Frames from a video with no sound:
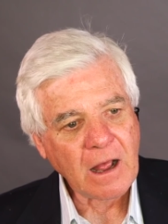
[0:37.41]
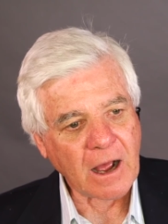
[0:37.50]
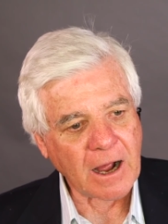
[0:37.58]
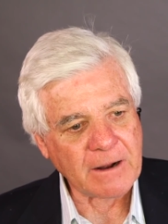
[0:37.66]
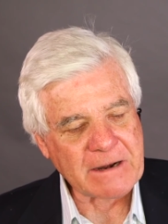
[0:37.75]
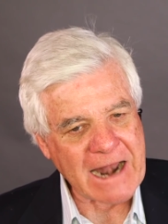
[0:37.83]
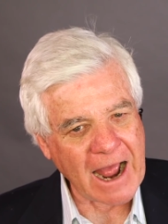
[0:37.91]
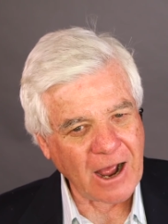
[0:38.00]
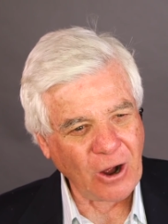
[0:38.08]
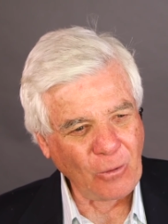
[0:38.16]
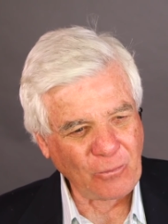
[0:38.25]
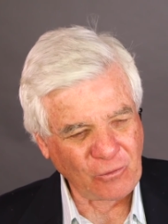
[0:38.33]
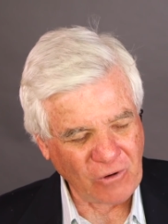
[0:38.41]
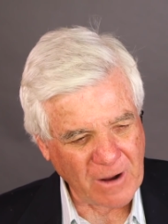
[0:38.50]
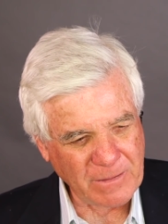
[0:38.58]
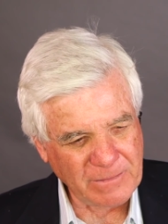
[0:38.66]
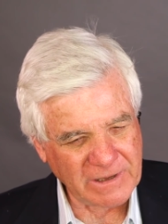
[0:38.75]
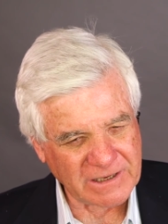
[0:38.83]
uh, now
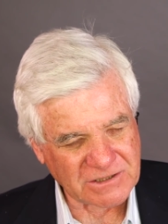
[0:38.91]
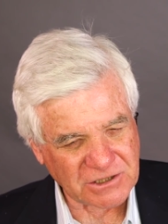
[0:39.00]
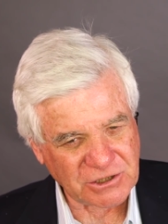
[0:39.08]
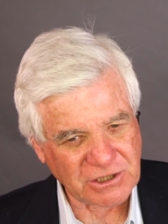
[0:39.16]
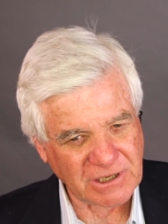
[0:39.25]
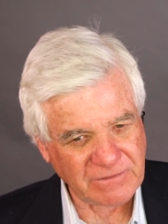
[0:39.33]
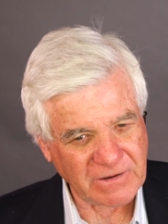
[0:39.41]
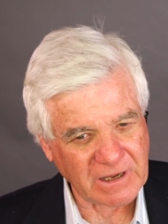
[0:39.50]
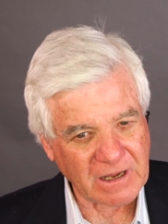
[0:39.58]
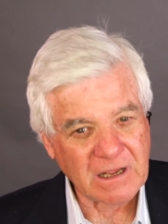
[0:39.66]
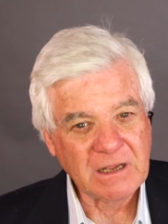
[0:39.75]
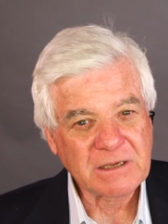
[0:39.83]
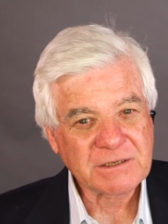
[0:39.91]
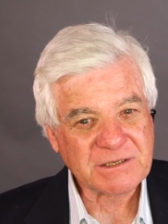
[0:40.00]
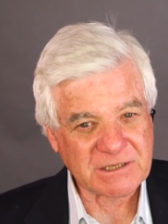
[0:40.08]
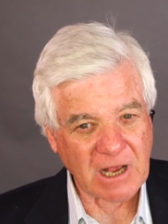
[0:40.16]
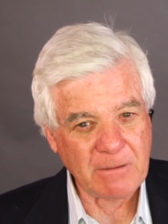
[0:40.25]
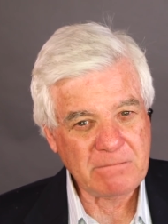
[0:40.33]
probably is achieving
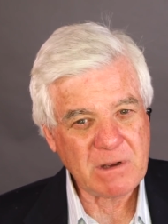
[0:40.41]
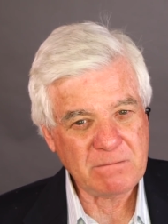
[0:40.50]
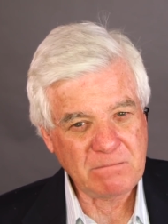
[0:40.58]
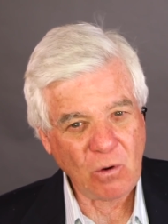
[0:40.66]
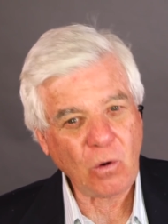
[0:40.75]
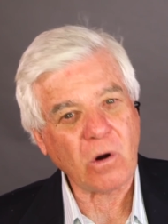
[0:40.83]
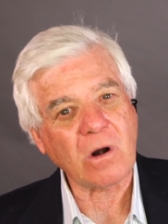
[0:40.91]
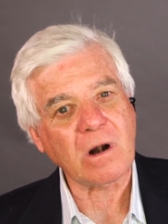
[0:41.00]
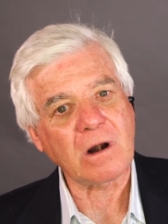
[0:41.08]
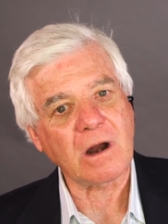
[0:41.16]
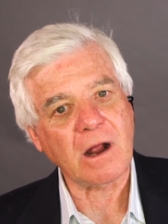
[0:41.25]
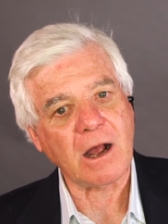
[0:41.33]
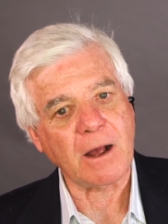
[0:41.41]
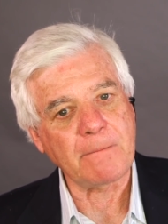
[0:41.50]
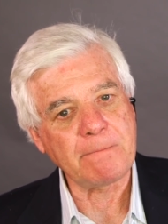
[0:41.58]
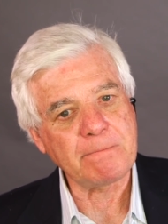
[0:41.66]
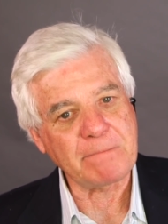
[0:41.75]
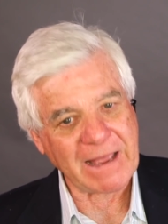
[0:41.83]
some more
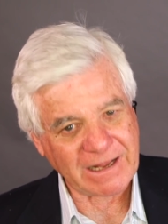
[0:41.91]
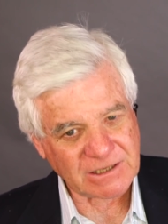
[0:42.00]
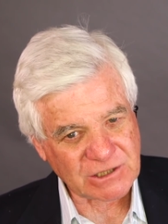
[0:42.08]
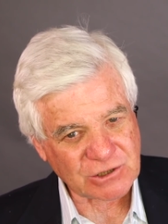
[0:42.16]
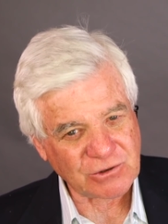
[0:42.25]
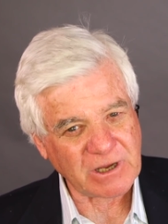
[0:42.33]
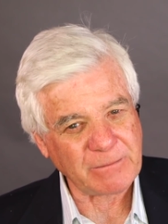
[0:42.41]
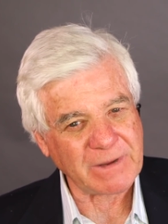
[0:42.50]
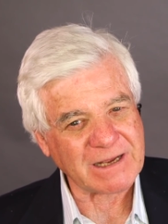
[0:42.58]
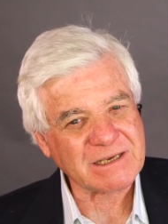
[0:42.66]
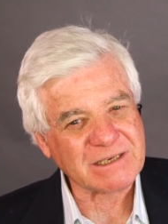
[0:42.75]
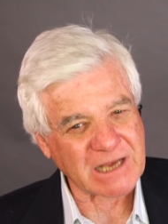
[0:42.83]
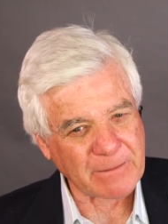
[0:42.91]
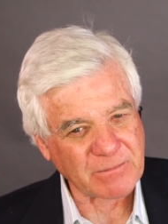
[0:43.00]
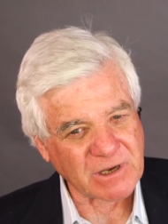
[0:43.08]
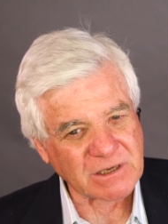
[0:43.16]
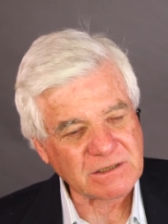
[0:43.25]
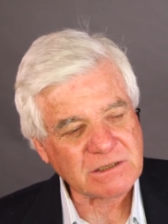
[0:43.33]
um, mainstream
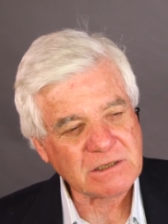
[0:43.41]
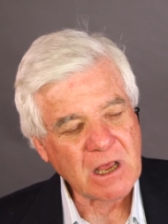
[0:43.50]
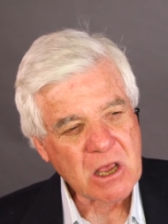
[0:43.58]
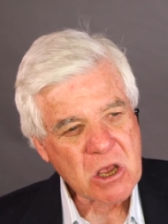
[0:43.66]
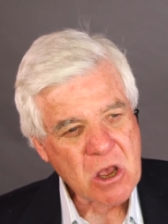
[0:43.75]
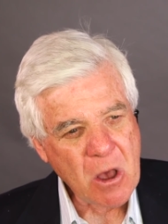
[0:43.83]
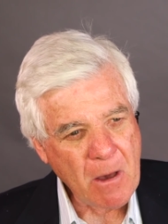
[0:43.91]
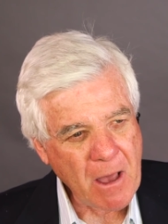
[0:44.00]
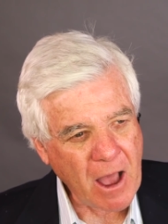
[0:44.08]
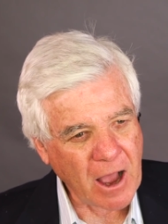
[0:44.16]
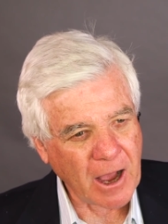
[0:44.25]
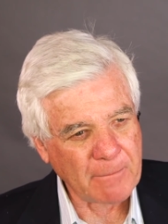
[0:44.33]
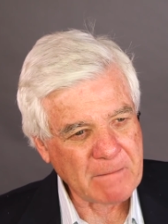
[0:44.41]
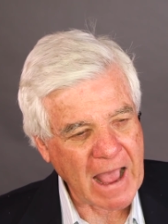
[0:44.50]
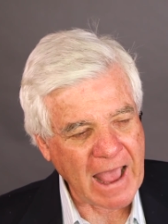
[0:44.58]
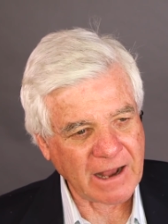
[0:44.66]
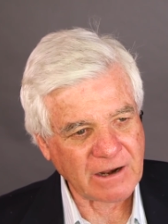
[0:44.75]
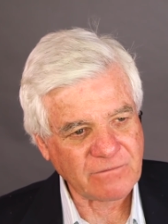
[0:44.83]
acceptance. Um,
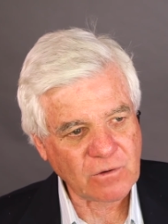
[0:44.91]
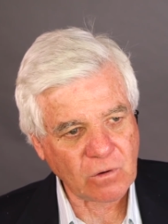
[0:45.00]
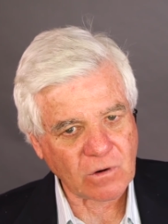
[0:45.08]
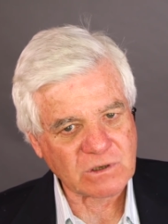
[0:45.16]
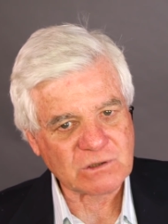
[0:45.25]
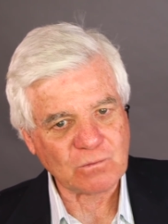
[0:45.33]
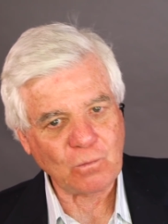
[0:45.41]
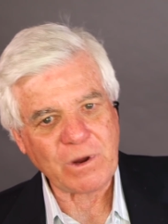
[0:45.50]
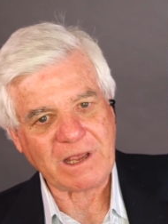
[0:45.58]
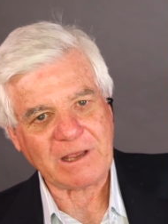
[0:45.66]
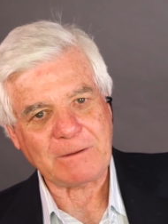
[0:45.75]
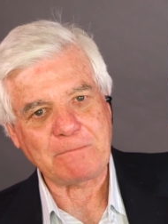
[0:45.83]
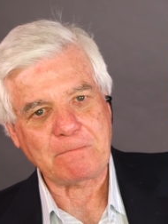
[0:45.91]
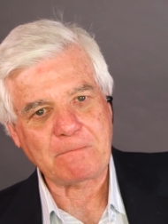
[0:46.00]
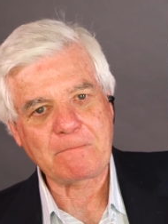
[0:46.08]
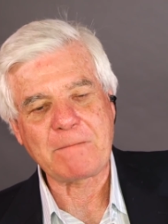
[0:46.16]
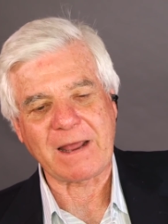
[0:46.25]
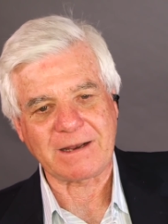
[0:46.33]
and of course, we
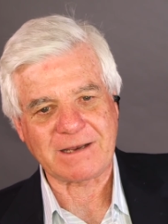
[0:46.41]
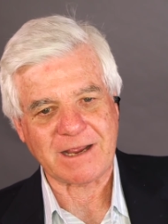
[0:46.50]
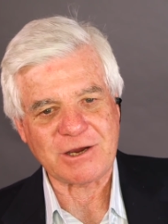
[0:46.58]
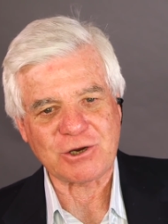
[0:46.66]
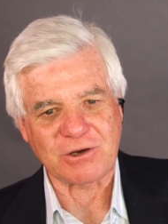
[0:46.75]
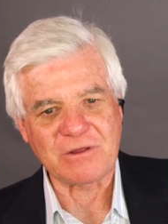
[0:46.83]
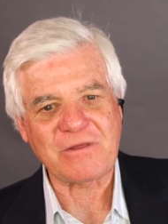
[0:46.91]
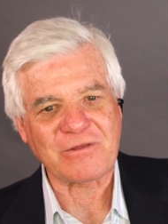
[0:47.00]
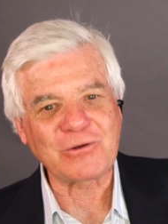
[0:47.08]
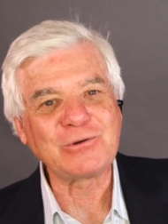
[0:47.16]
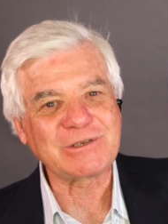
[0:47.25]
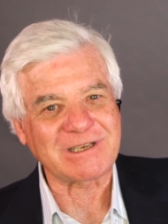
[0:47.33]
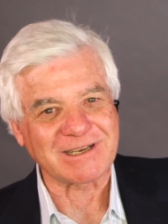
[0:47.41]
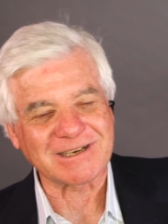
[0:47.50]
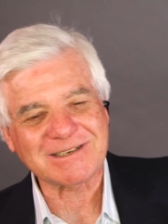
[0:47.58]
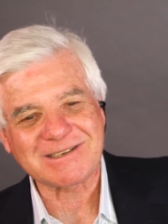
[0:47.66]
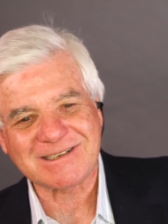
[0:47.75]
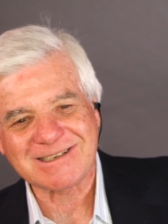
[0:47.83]
meditation
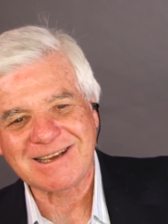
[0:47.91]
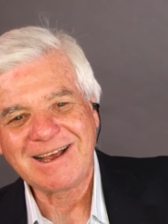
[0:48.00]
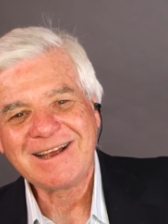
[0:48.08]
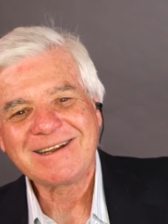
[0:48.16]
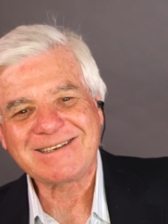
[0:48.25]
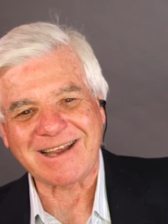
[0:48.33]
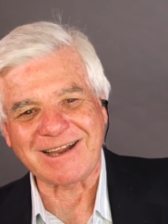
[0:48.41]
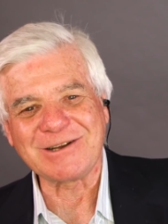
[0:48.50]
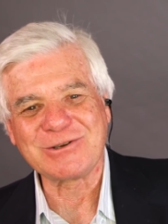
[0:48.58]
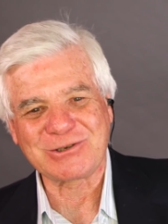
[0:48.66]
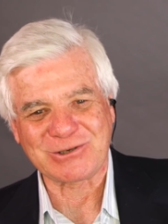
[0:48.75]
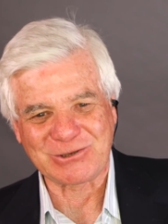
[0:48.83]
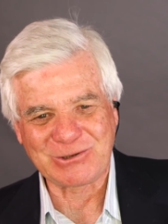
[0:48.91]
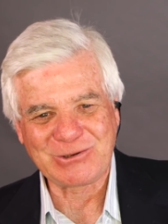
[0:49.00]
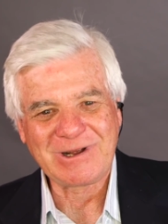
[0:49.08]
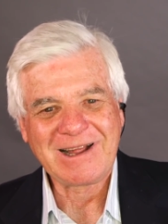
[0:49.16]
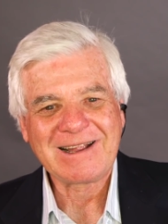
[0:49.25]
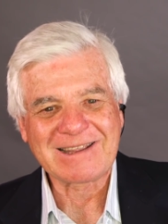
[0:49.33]
enthusiasts tend to
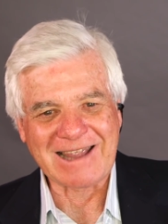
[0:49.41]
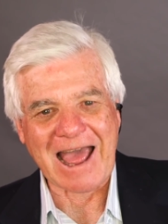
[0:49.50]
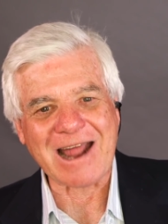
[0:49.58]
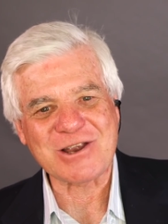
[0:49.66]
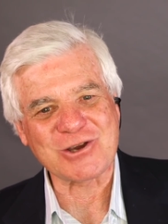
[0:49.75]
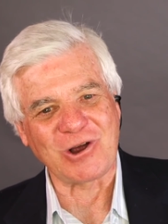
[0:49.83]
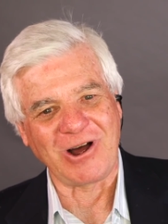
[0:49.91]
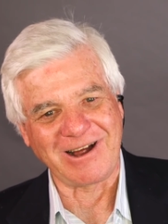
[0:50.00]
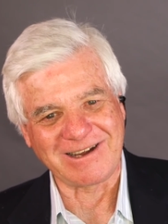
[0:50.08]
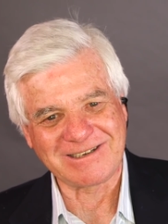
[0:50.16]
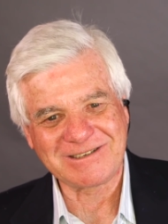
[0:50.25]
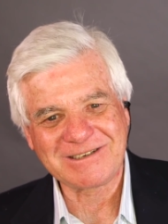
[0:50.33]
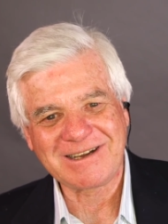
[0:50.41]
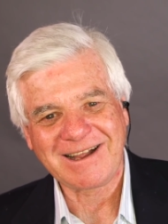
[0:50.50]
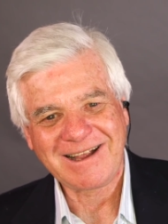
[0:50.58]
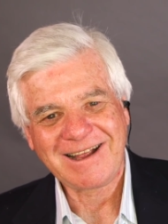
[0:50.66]
latch on